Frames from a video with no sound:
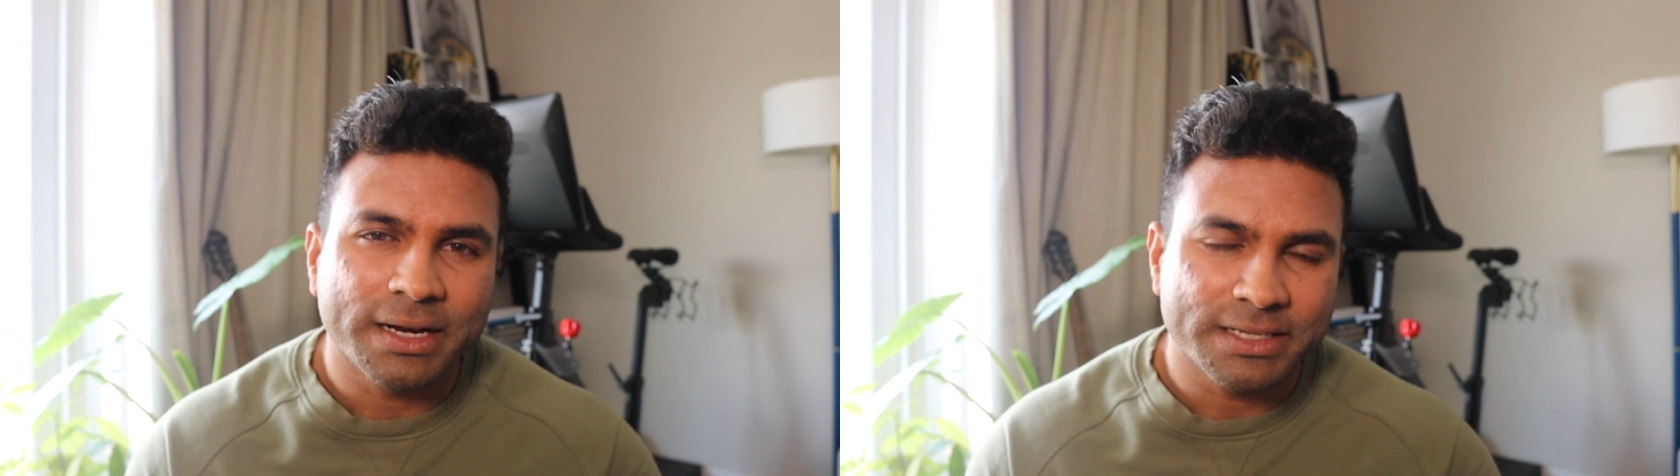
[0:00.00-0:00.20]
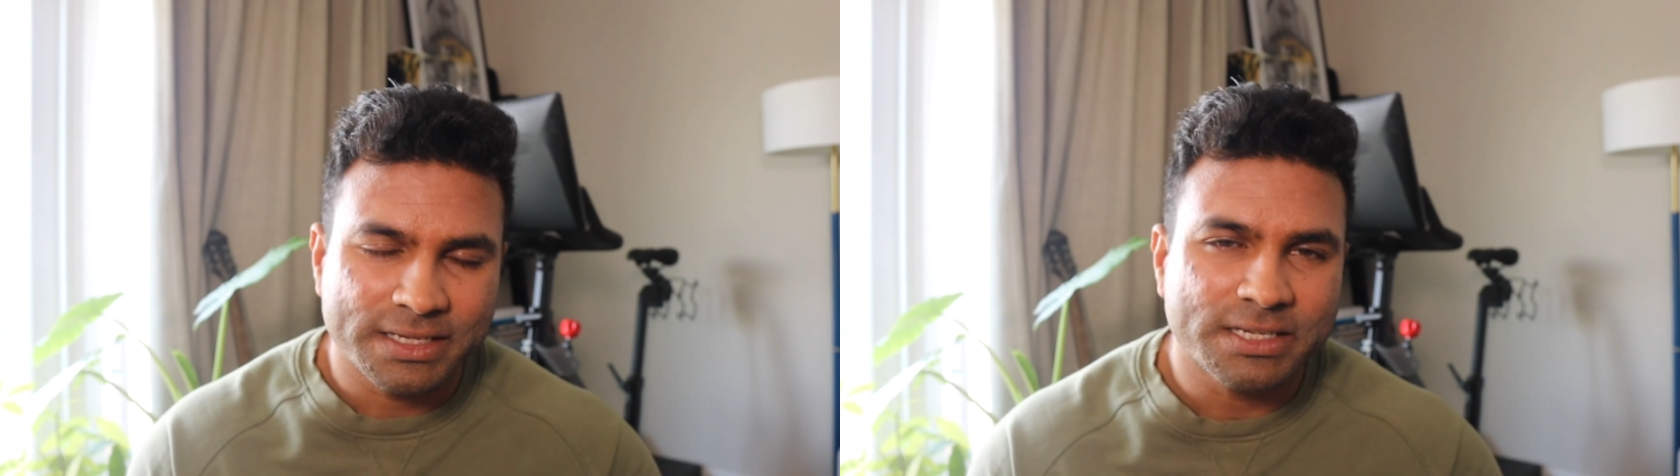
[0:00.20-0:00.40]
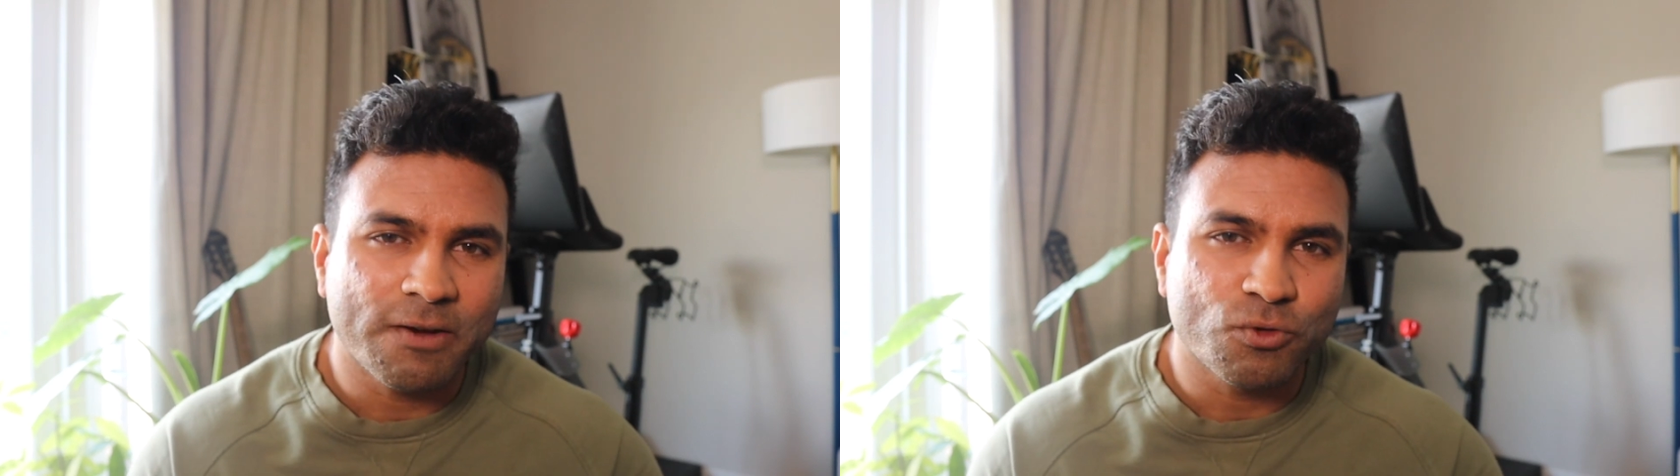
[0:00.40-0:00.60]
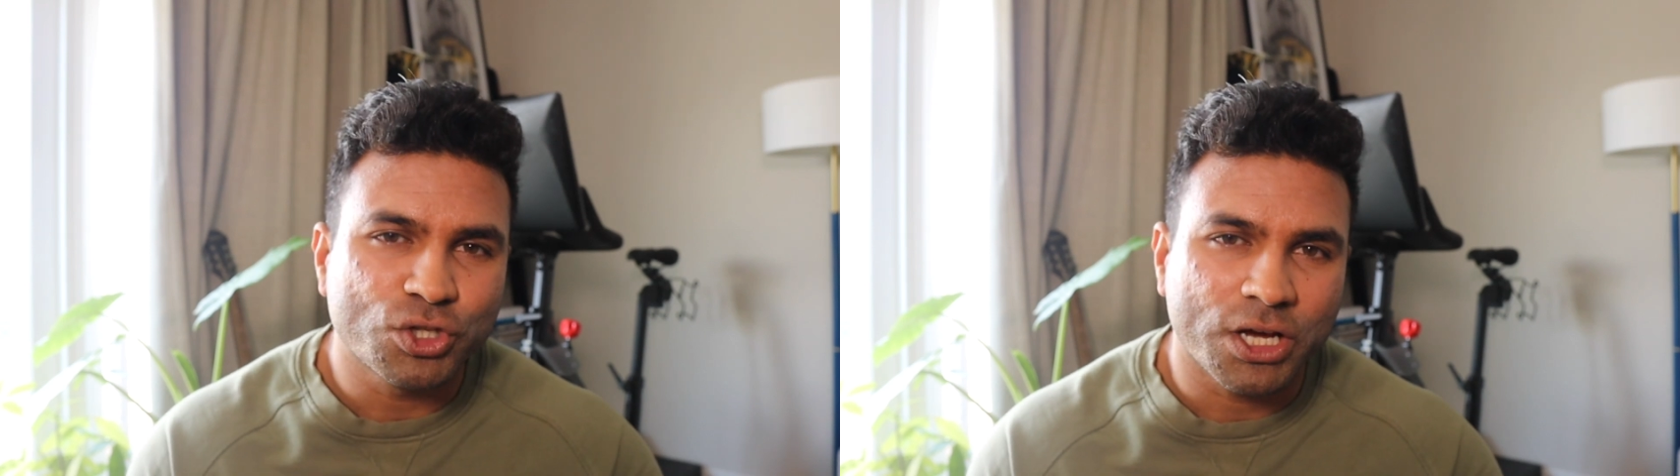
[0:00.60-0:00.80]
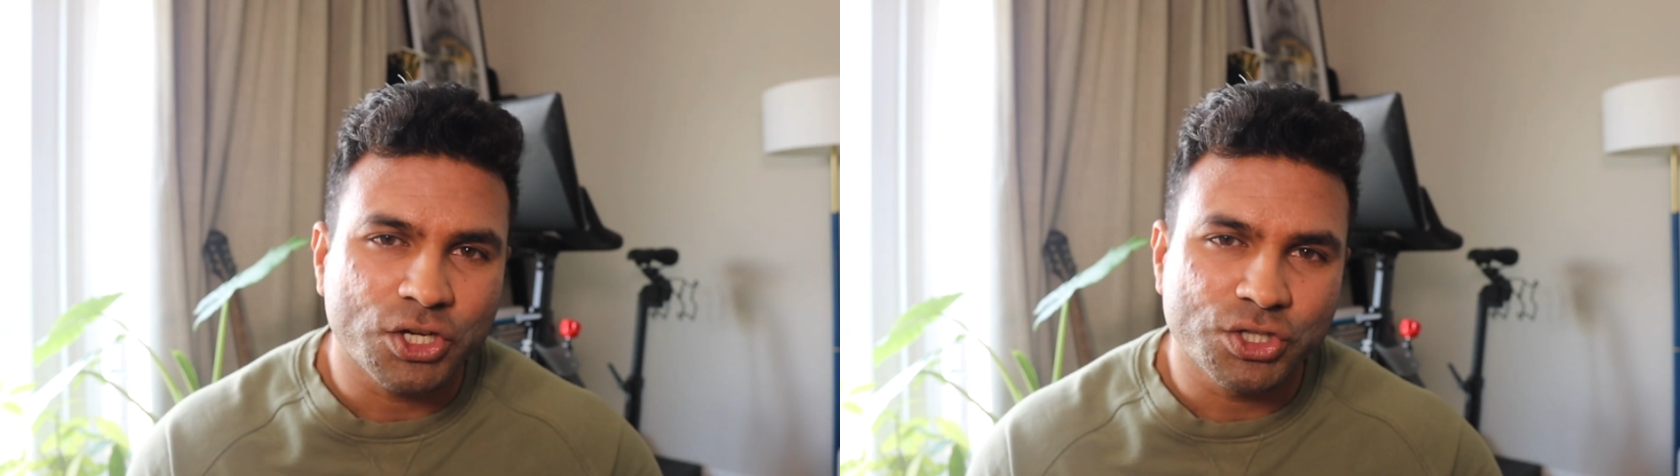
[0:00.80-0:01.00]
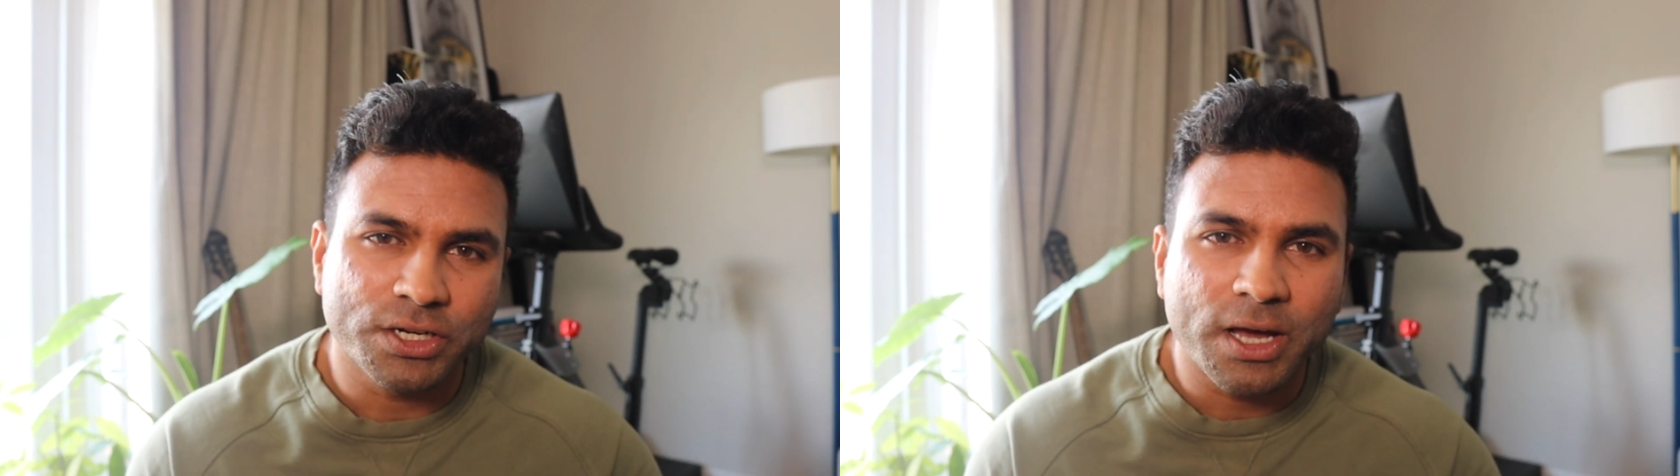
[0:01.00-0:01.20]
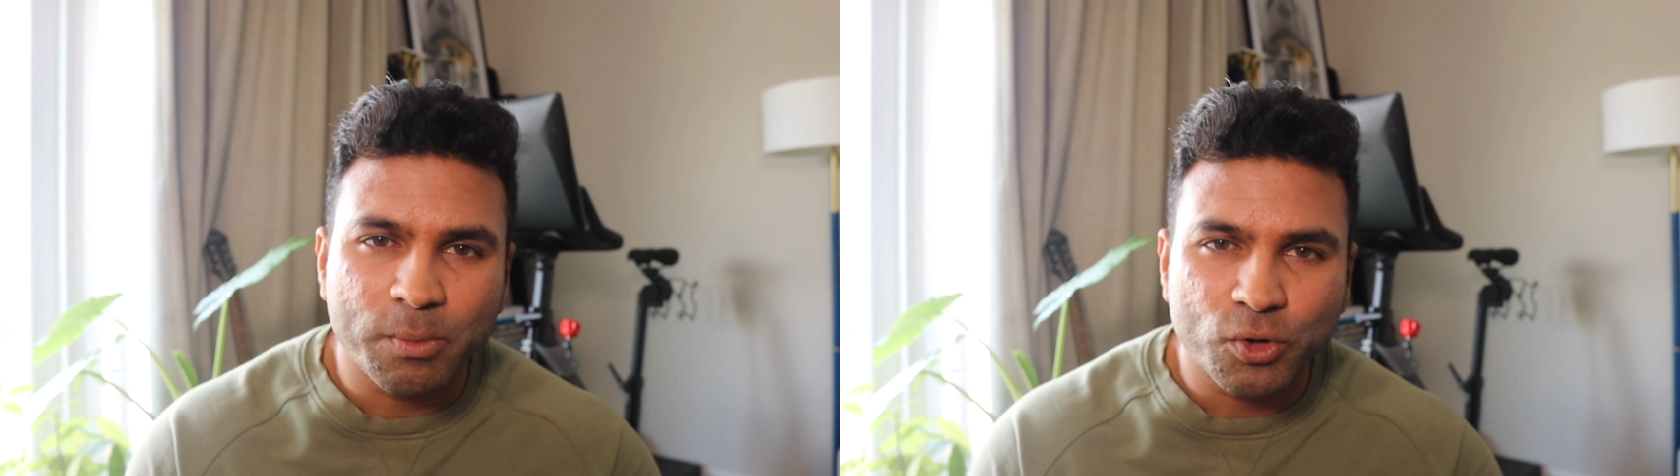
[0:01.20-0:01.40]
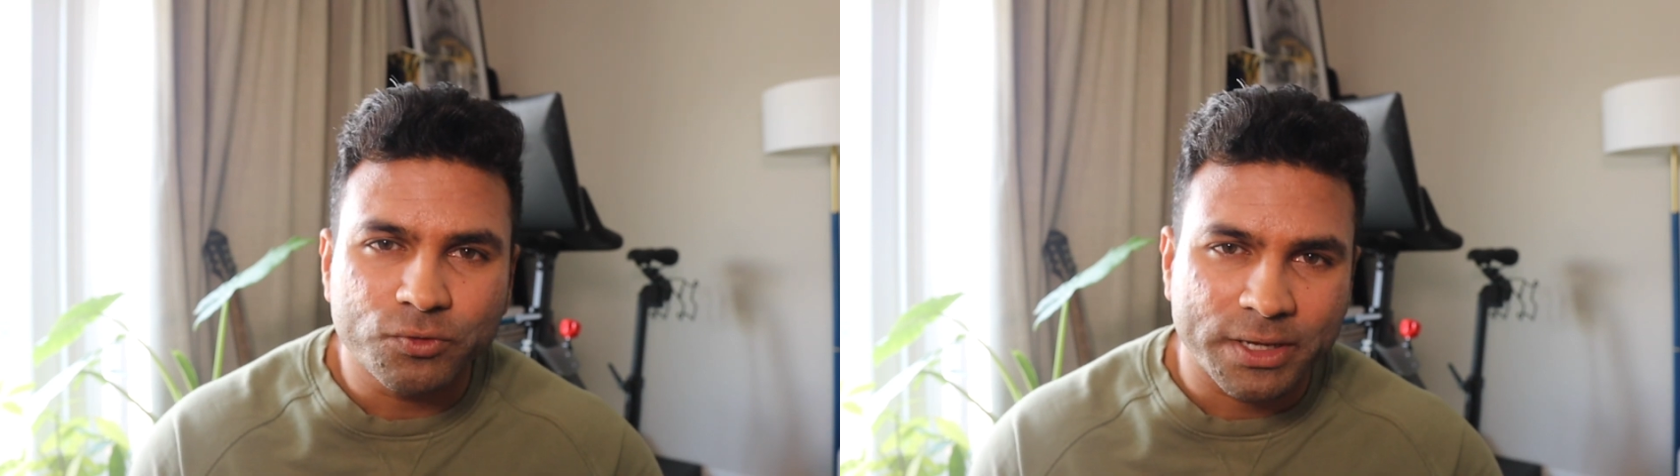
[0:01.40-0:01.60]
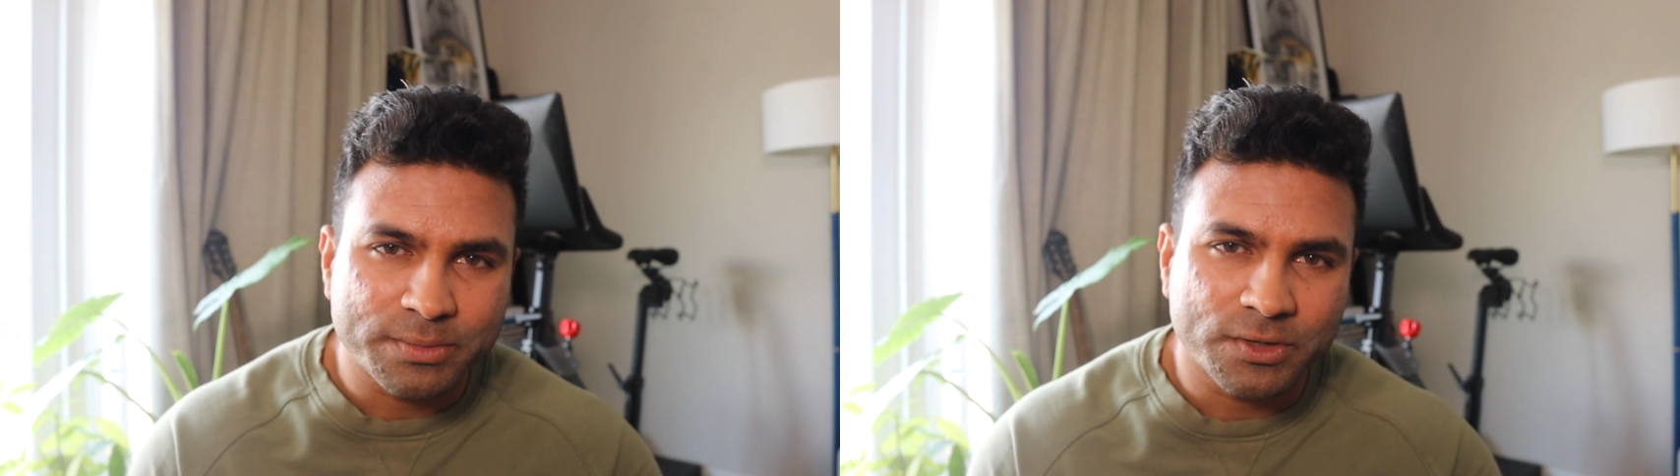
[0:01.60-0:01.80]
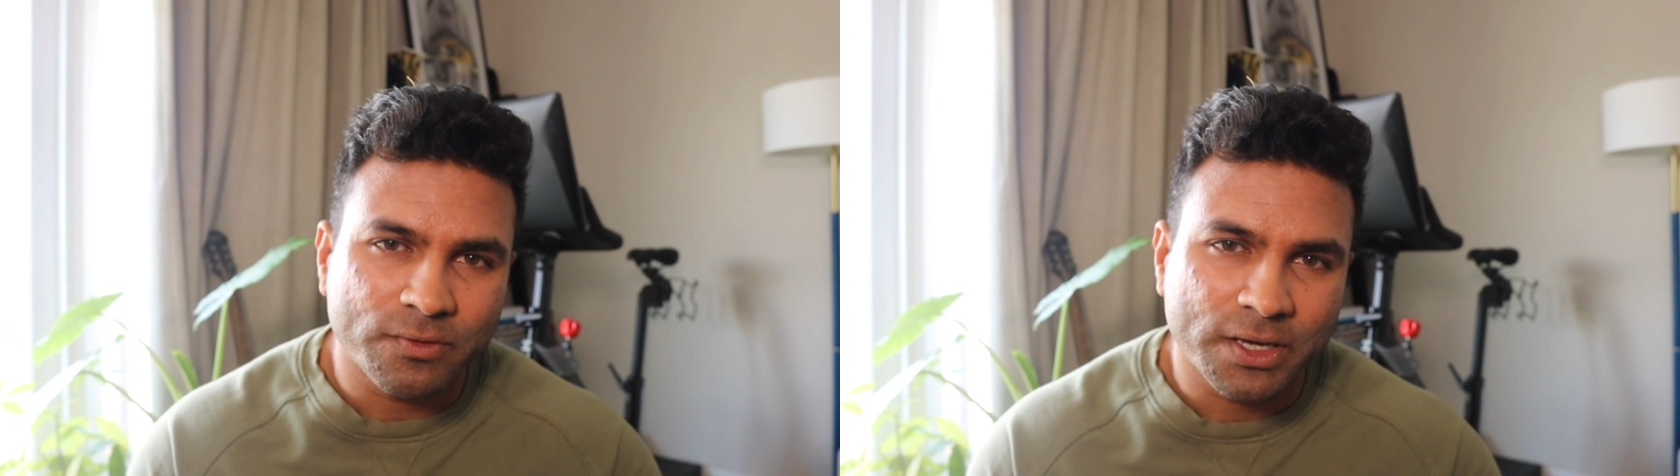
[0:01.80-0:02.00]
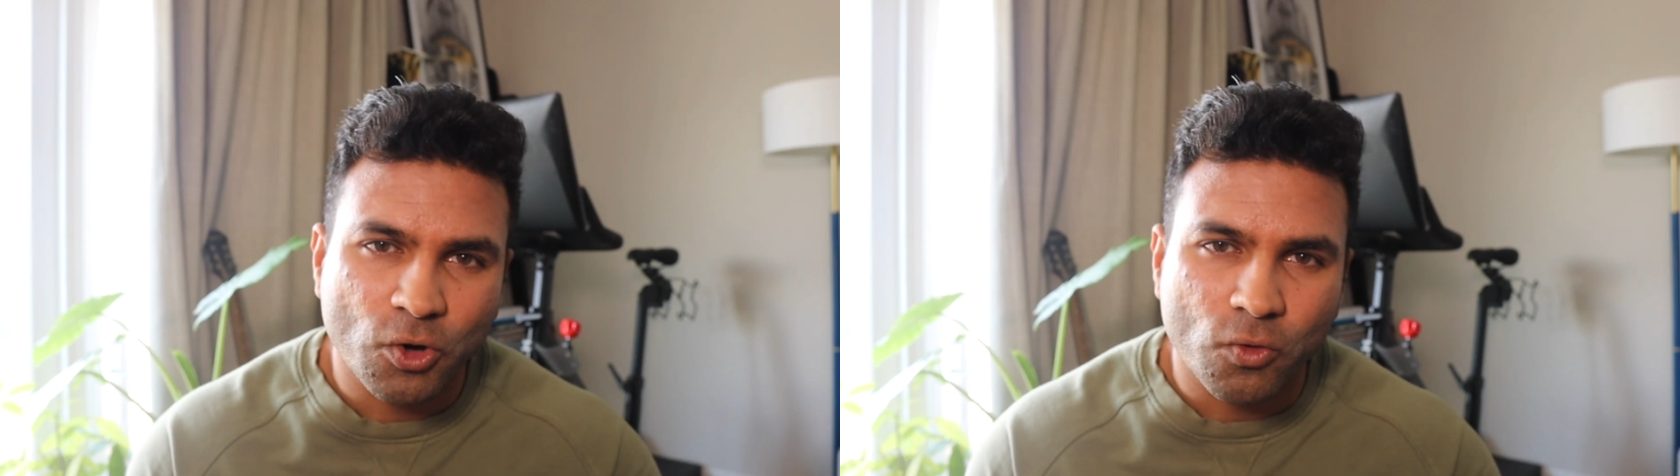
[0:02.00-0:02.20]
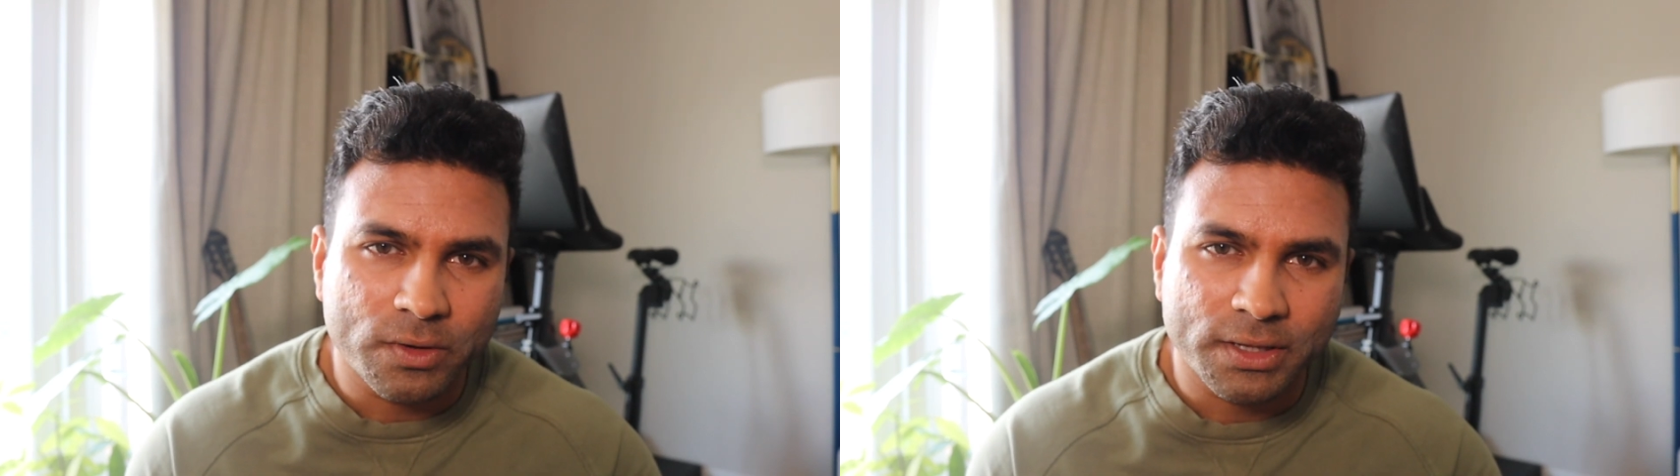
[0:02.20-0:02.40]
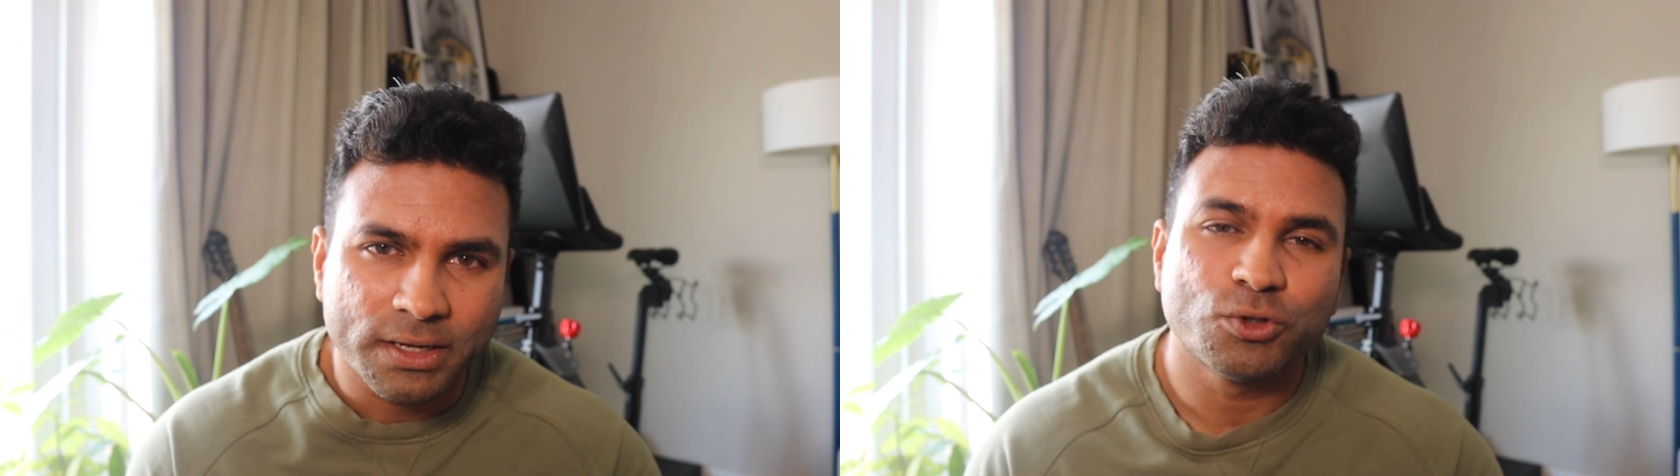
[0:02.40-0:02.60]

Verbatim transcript: and I just have to charge it couple of times a week overnight.